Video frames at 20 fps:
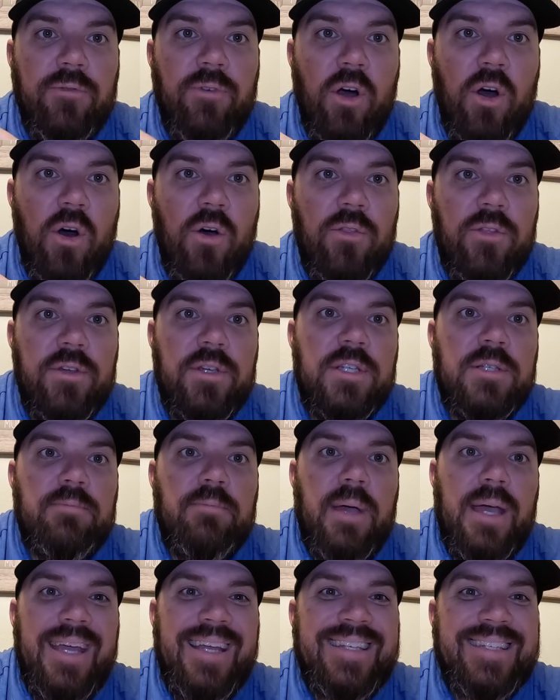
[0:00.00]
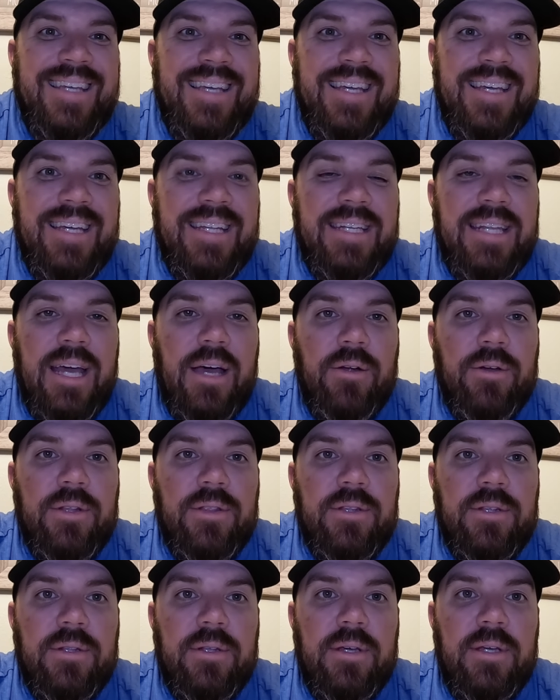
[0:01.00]
of all these baits down
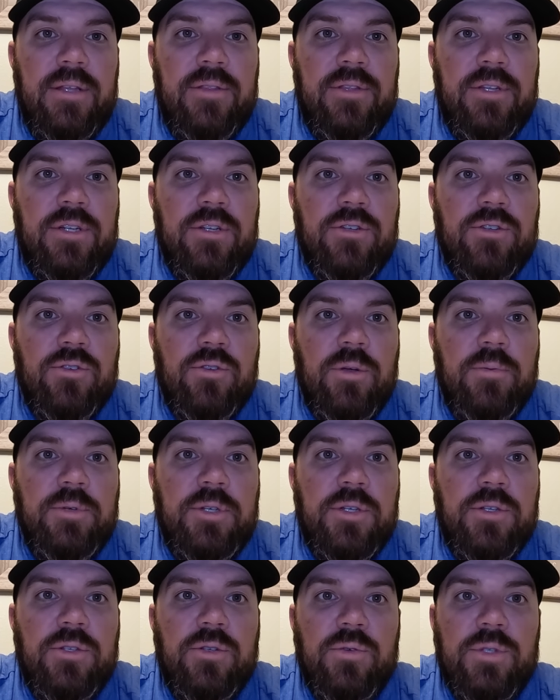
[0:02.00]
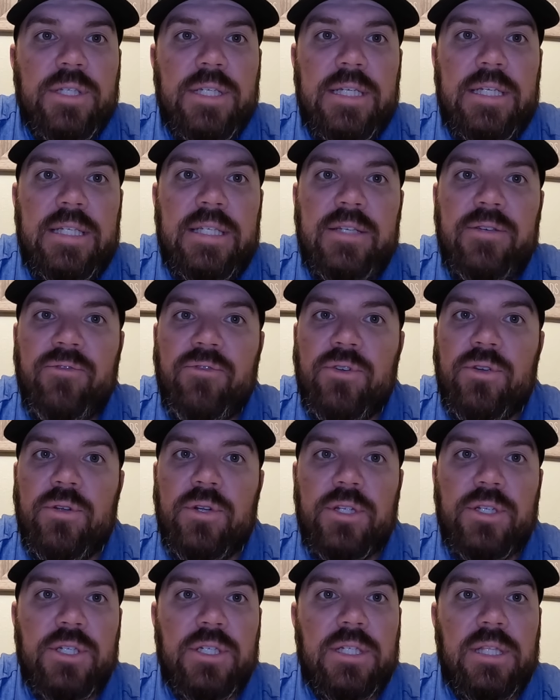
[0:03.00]
in the, in the description so it's easy for you
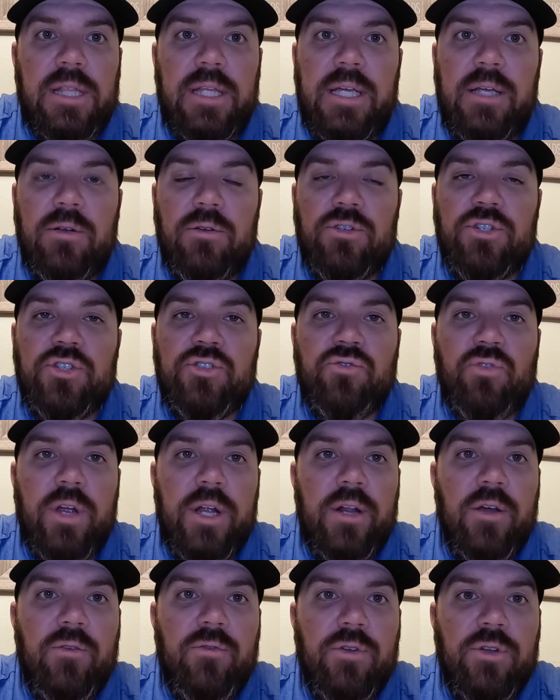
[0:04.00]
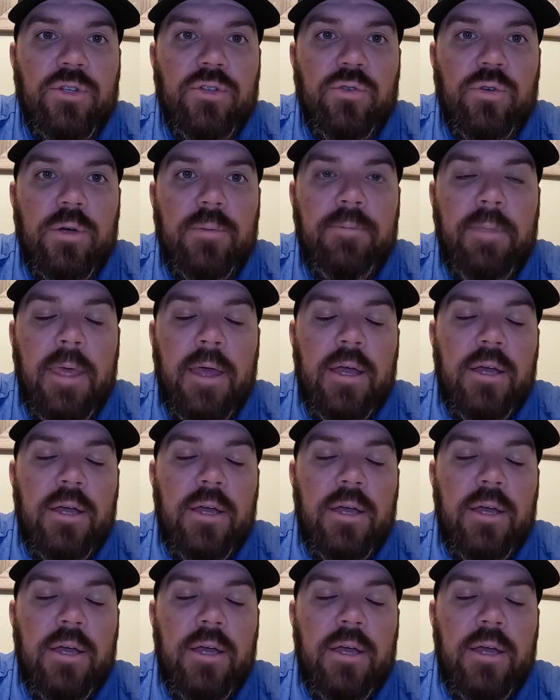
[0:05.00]
to just link straight over to them.